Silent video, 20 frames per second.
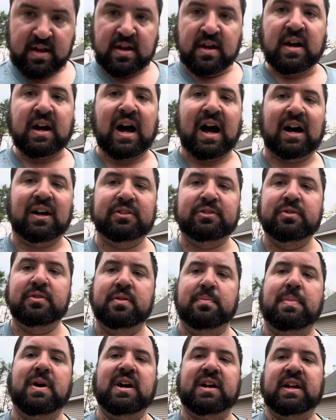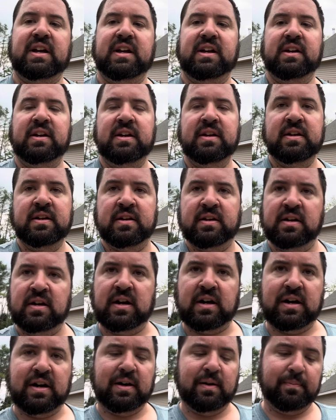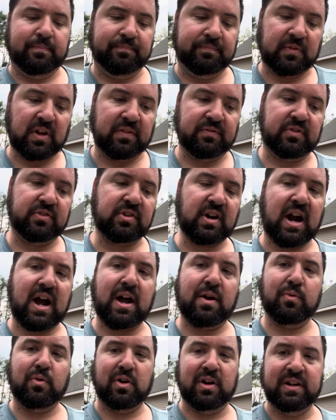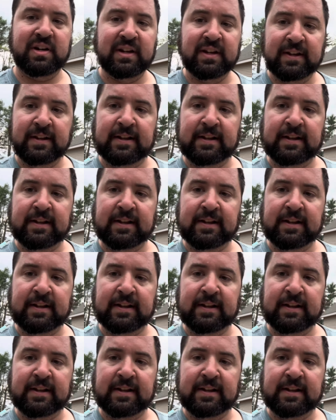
I'll do the bucking of the dry wood,